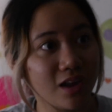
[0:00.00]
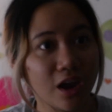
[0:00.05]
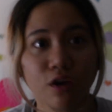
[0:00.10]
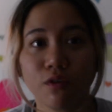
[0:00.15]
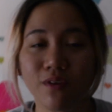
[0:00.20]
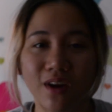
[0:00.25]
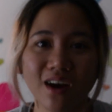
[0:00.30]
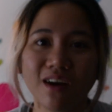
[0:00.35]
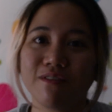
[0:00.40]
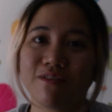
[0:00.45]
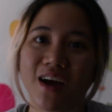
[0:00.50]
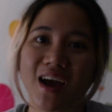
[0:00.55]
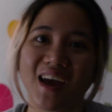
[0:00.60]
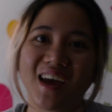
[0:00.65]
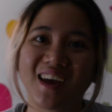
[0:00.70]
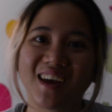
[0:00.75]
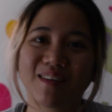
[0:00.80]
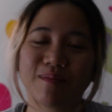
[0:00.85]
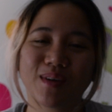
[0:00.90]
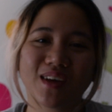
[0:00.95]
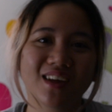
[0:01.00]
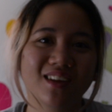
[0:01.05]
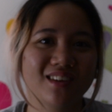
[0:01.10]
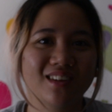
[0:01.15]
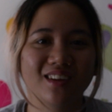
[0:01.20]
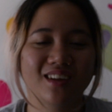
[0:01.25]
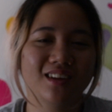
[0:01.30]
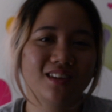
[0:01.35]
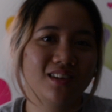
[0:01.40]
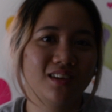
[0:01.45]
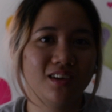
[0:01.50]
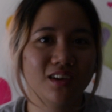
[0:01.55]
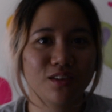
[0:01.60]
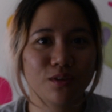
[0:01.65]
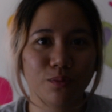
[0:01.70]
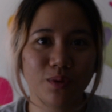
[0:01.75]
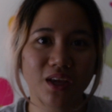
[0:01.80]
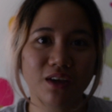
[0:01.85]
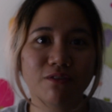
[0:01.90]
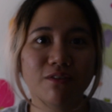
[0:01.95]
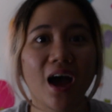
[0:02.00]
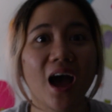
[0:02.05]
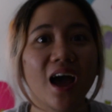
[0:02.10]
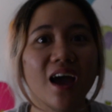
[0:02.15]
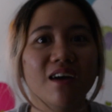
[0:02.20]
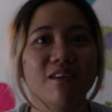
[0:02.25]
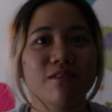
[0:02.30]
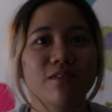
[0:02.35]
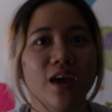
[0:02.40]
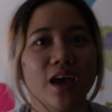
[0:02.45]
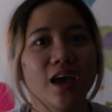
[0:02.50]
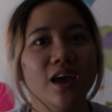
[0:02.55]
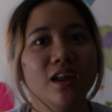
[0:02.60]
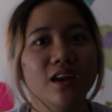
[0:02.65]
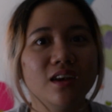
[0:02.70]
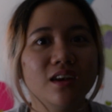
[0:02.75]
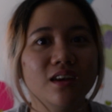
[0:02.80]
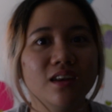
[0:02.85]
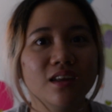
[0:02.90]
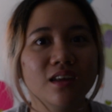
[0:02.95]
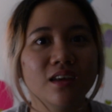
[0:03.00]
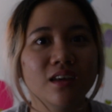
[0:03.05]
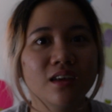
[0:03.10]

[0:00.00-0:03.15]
kind of terrifying because it's just week 5 and